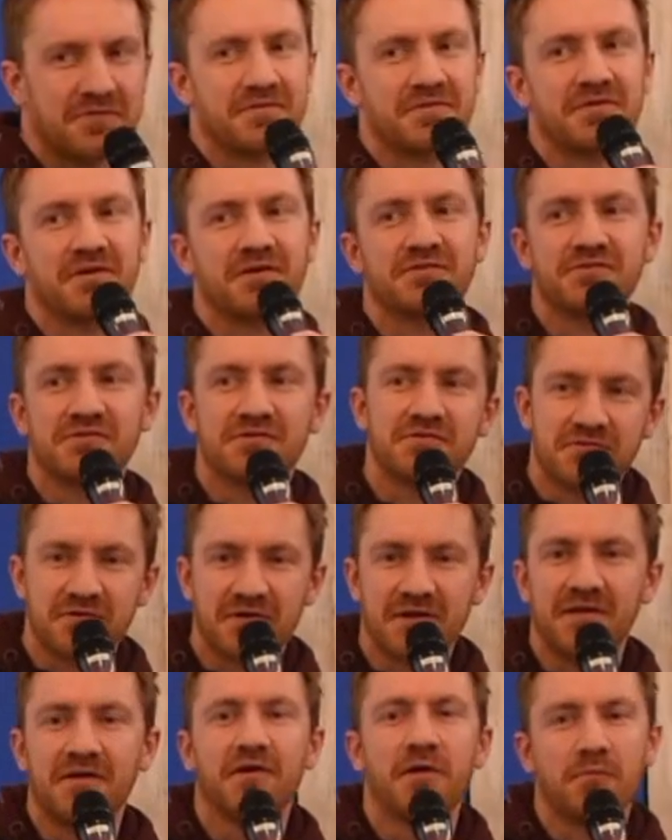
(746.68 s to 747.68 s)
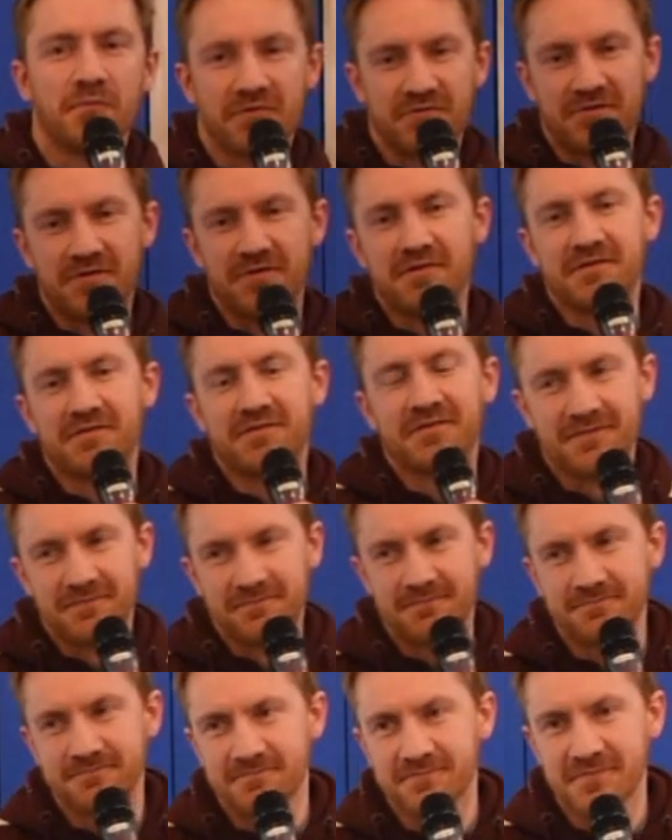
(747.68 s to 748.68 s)
such a great opportunity.
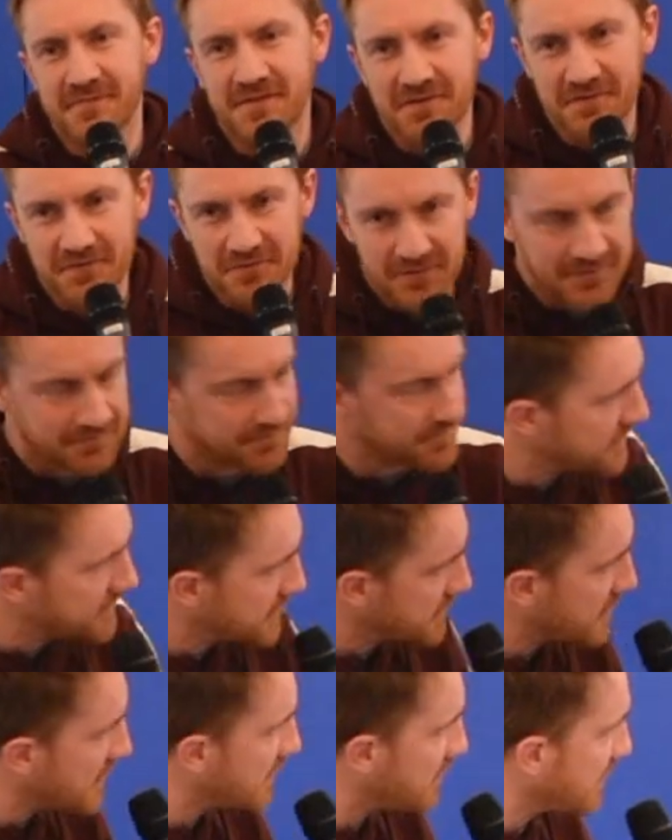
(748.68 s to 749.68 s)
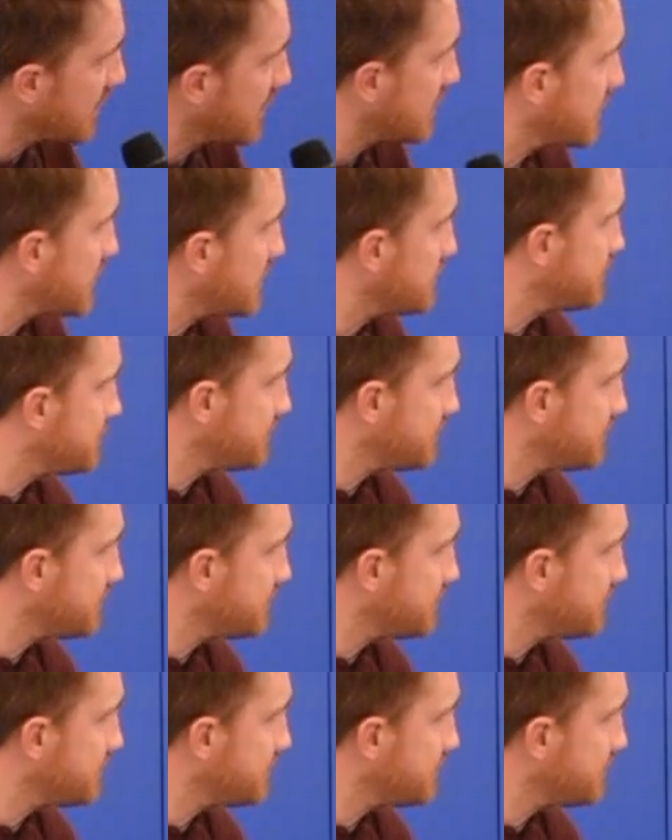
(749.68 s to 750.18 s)
All right, great, thanks.